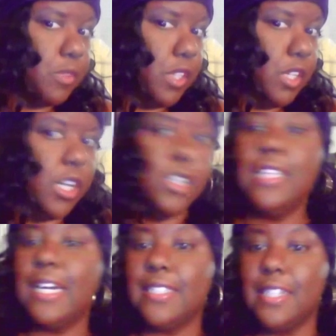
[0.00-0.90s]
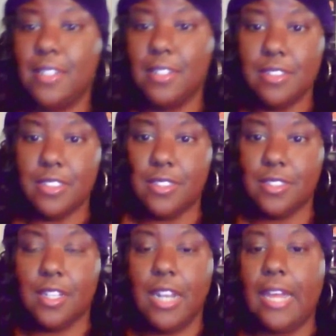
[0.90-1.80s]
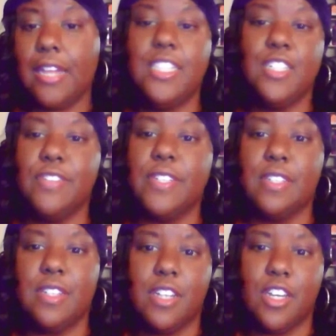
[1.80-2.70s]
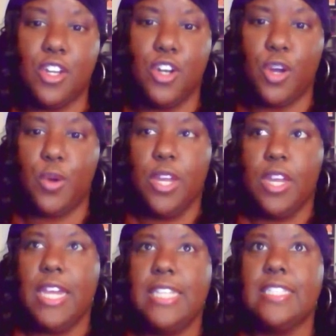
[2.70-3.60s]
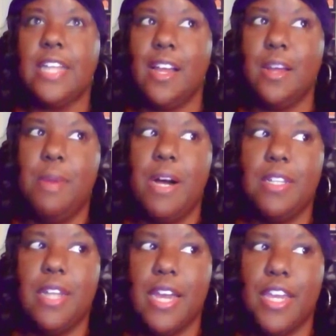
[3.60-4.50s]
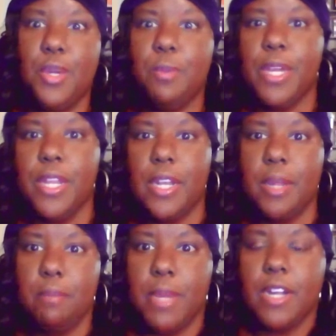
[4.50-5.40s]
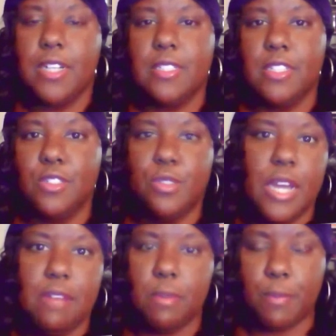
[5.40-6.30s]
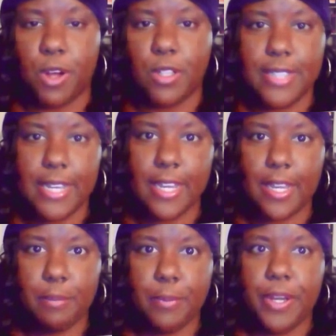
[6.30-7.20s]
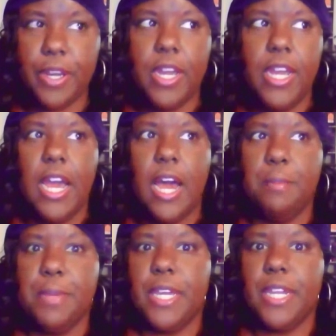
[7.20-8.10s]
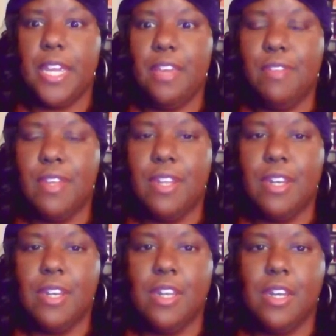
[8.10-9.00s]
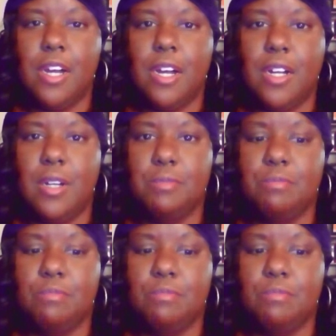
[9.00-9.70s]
you know, that's just like a different look, you know. It's not about like you being embarrassed that you have a bald head, but I mean, even, um,